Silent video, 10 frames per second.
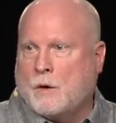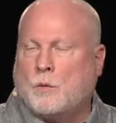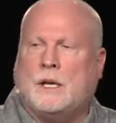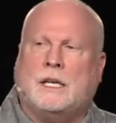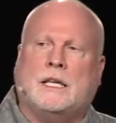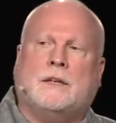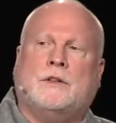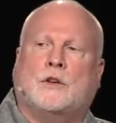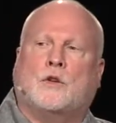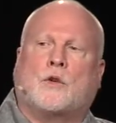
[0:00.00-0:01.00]
We live
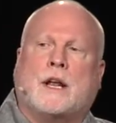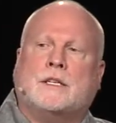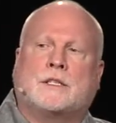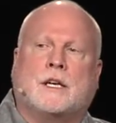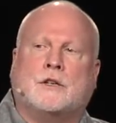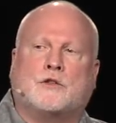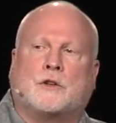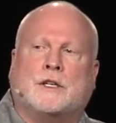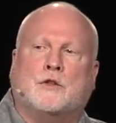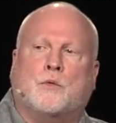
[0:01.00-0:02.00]
in the greatest
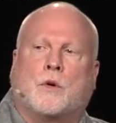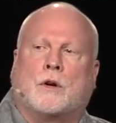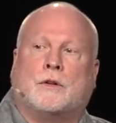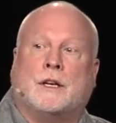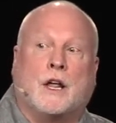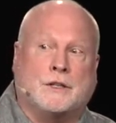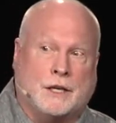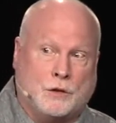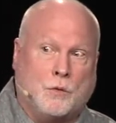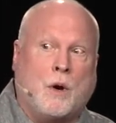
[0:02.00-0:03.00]
country in the world, and I'll
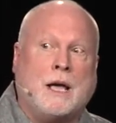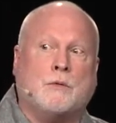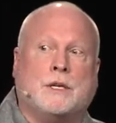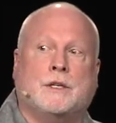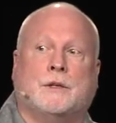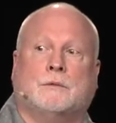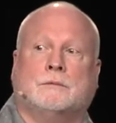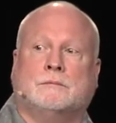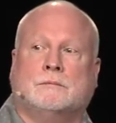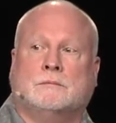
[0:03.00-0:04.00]
tell you why we do.
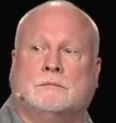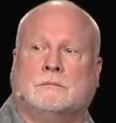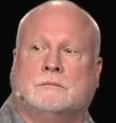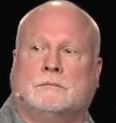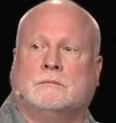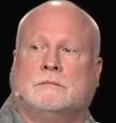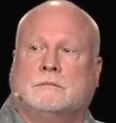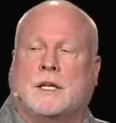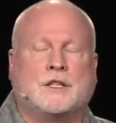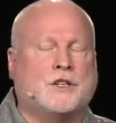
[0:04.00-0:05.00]

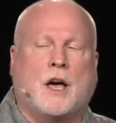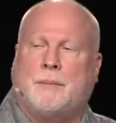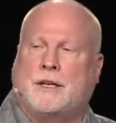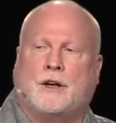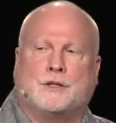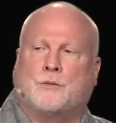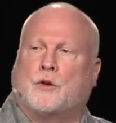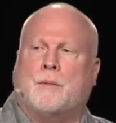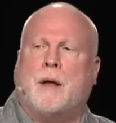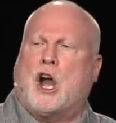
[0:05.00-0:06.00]
It's not because
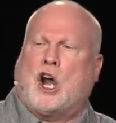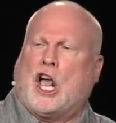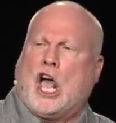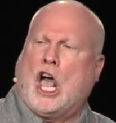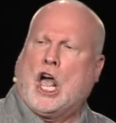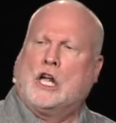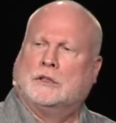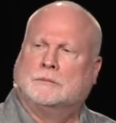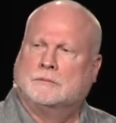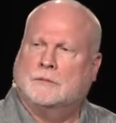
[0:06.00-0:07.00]
we're America,
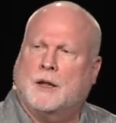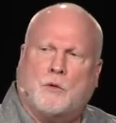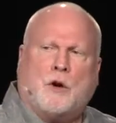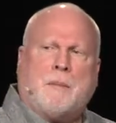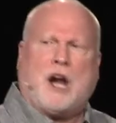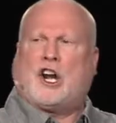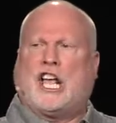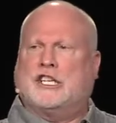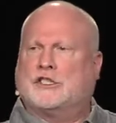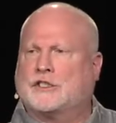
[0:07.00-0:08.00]
and we're
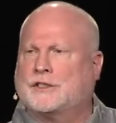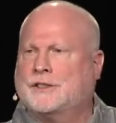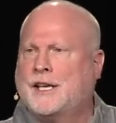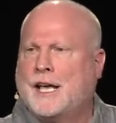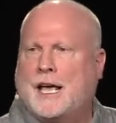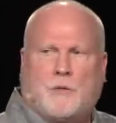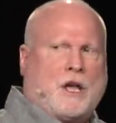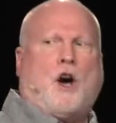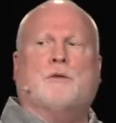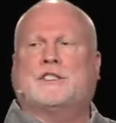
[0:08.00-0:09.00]
Americans, and
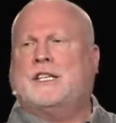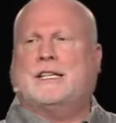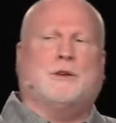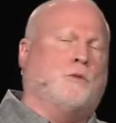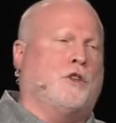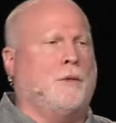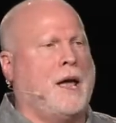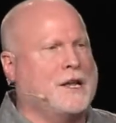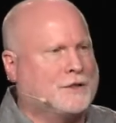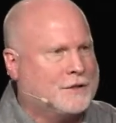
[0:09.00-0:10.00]
we always think that we're the
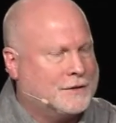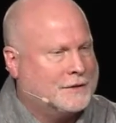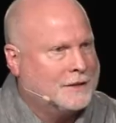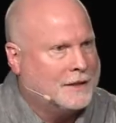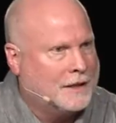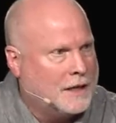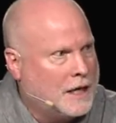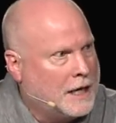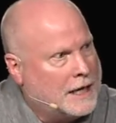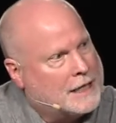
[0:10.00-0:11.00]
best.
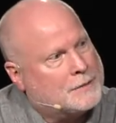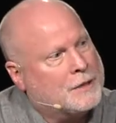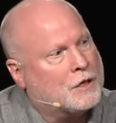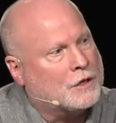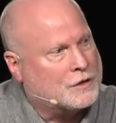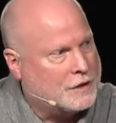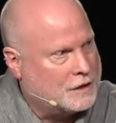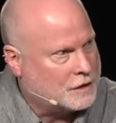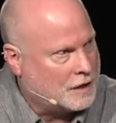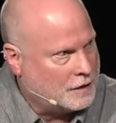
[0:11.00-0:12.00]
It's because
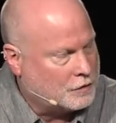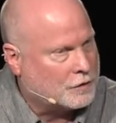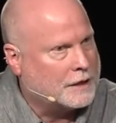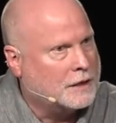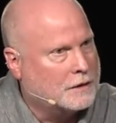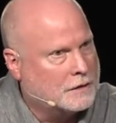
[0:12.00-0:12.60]
this country